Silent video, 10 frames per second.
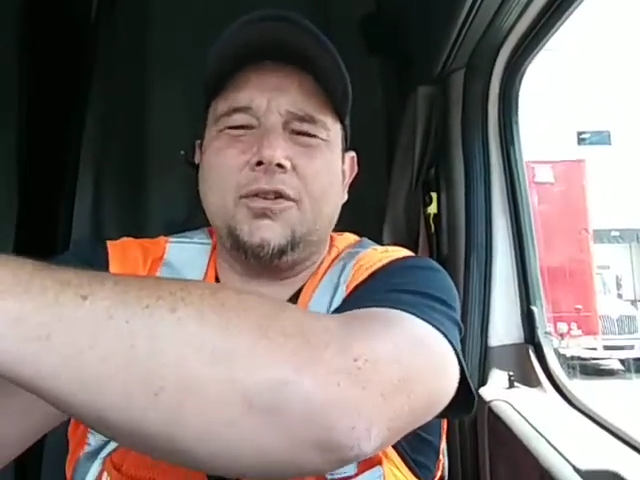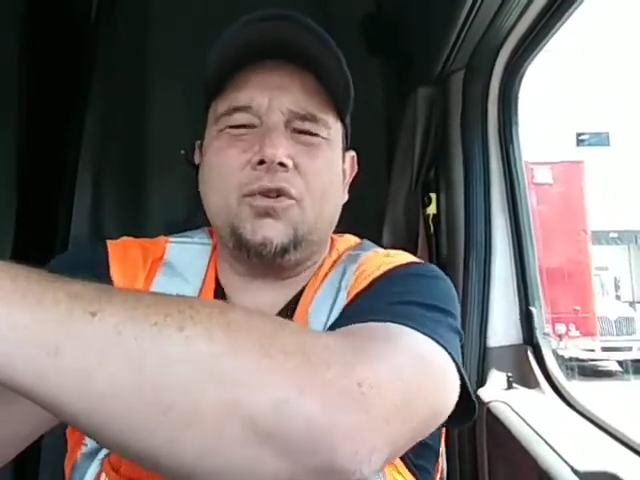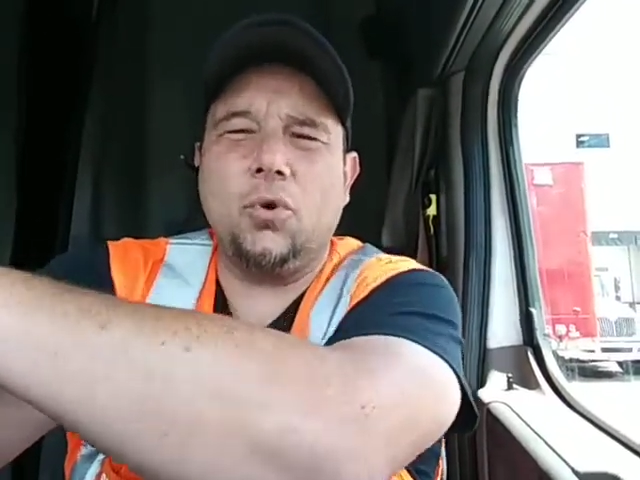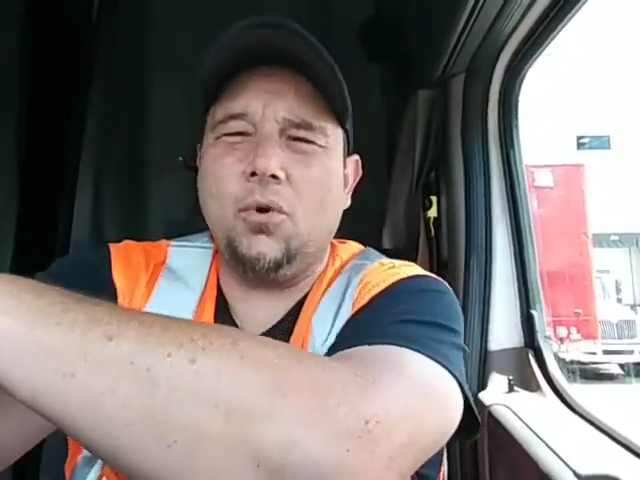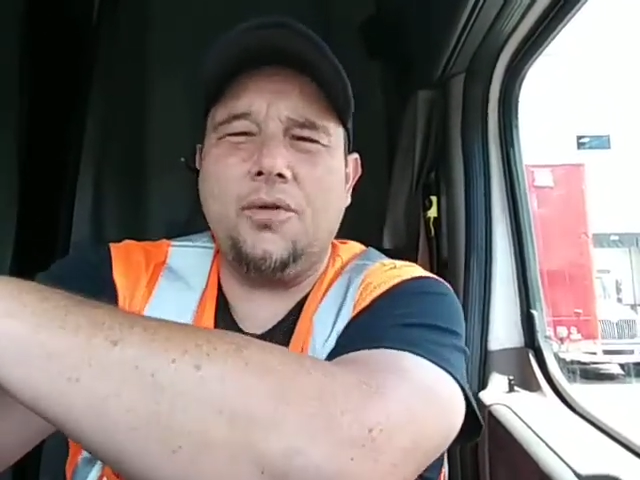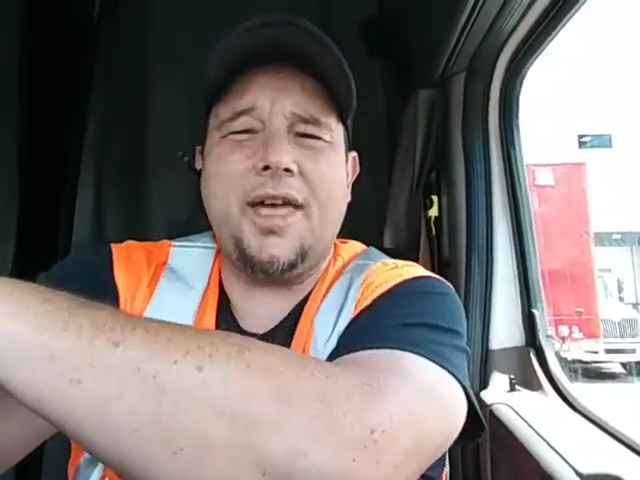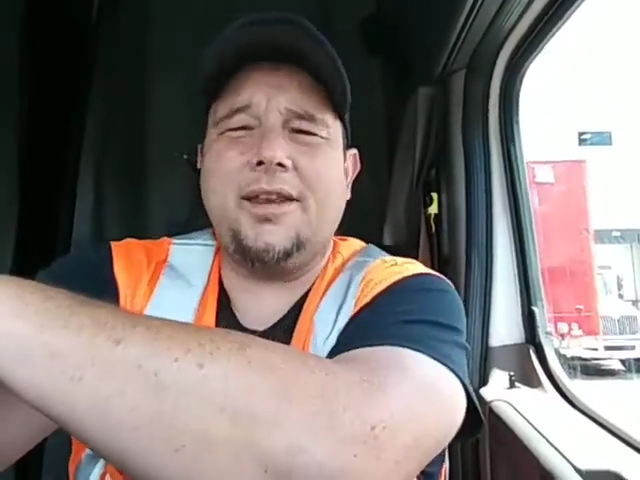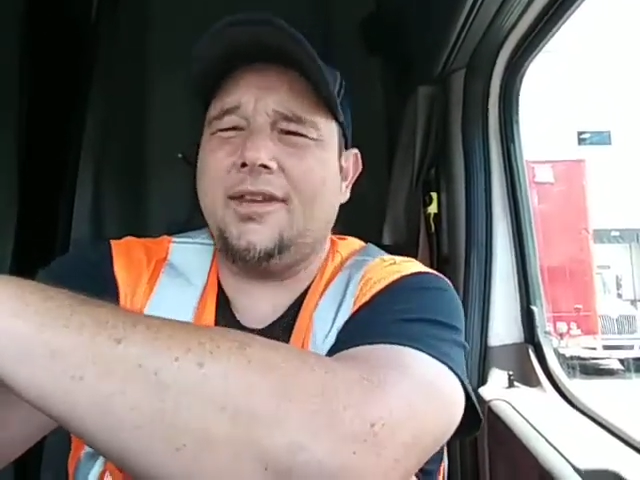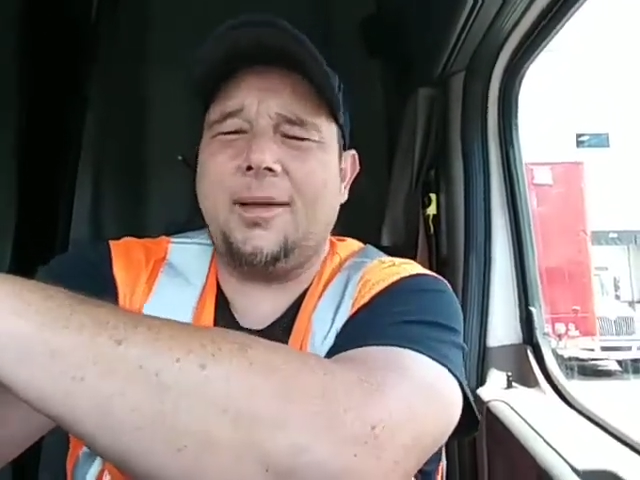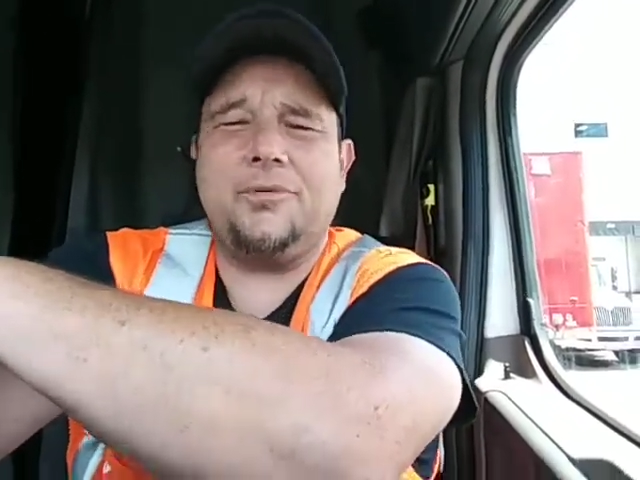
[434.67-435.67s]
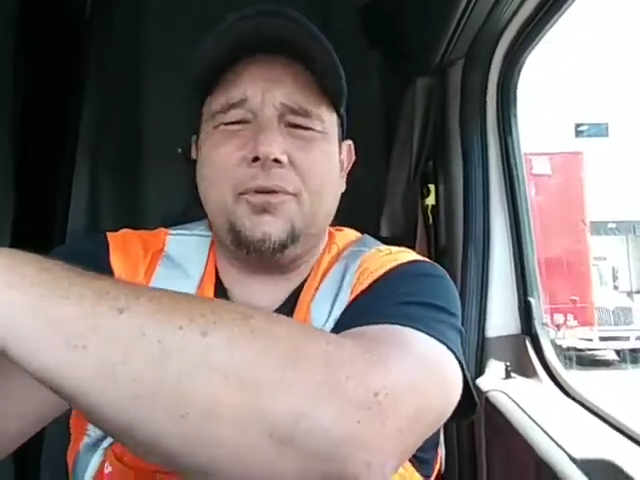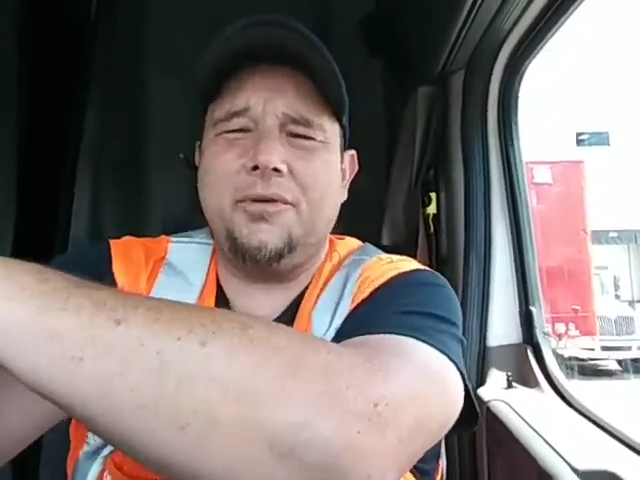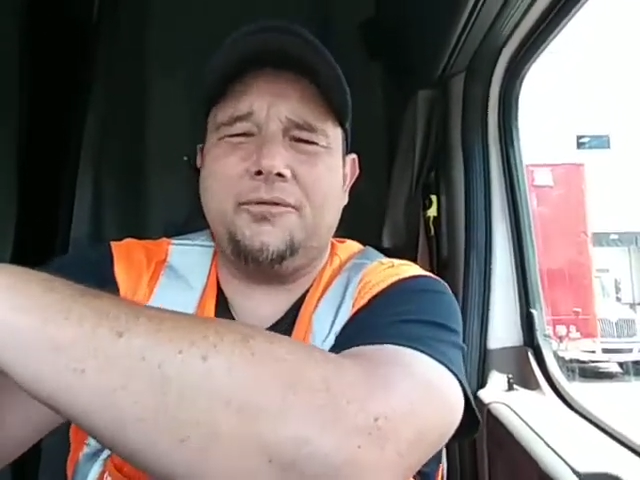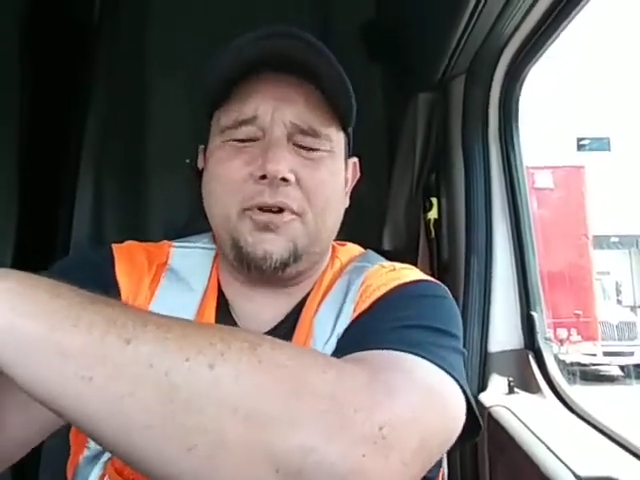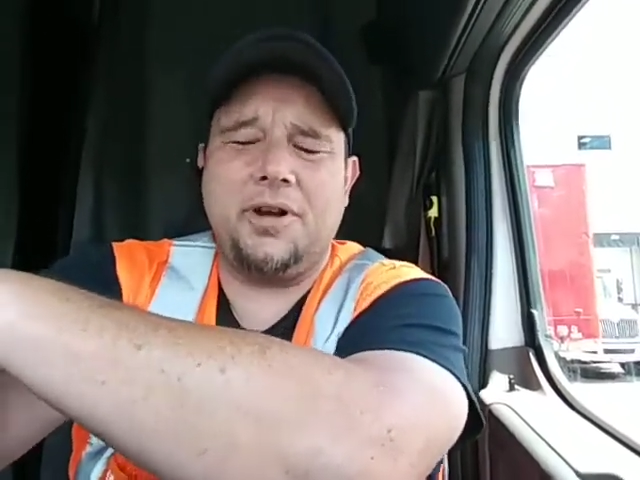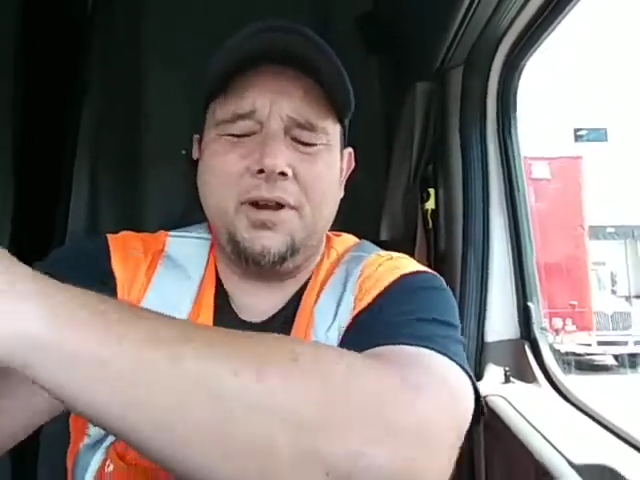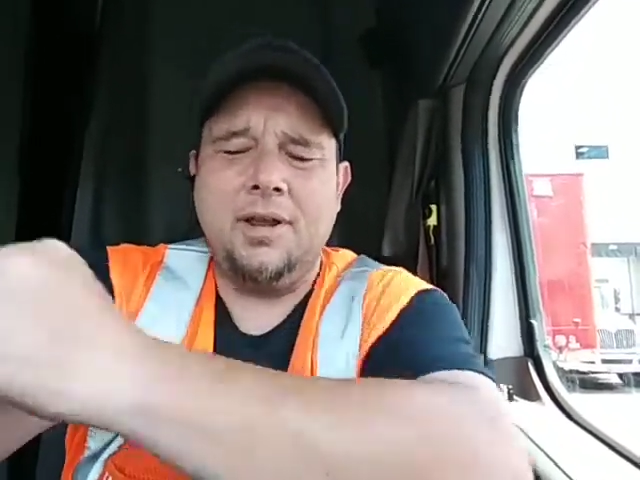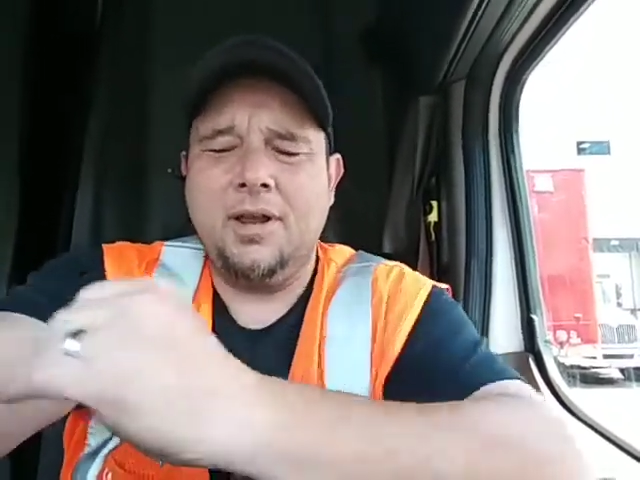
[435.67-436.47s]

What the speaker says: a tool that is absolutely free.